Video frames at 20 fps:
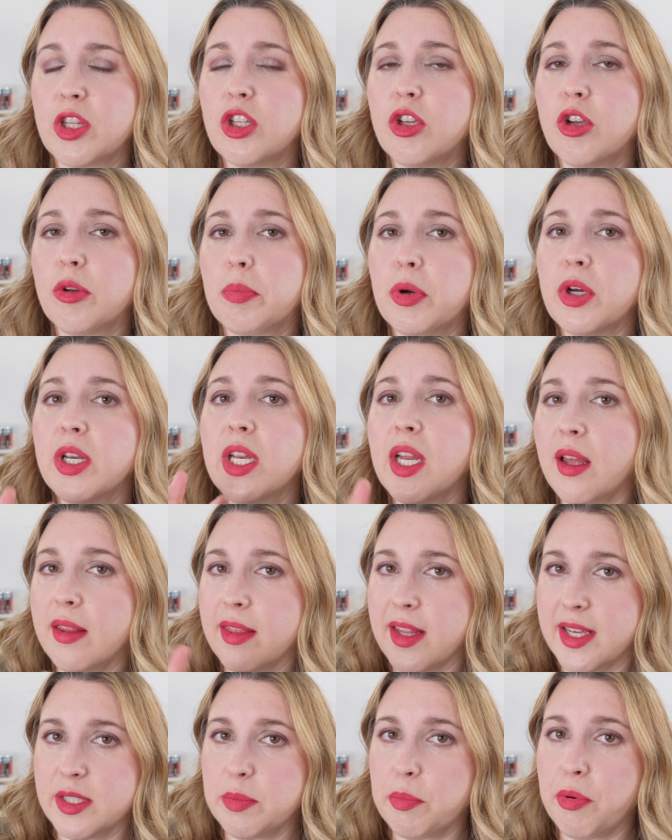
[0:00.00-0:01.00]
you're putting
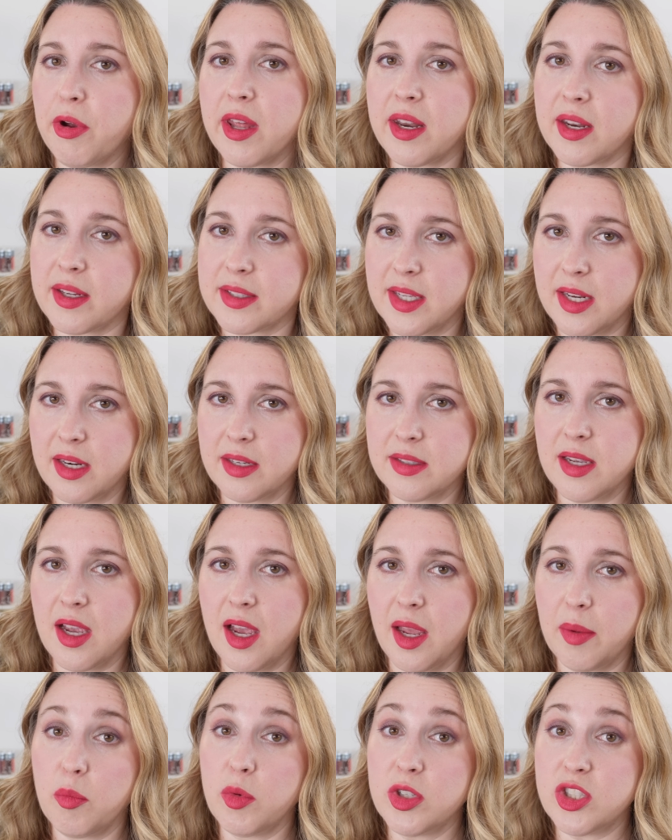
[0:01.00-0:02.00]
on less product at a time,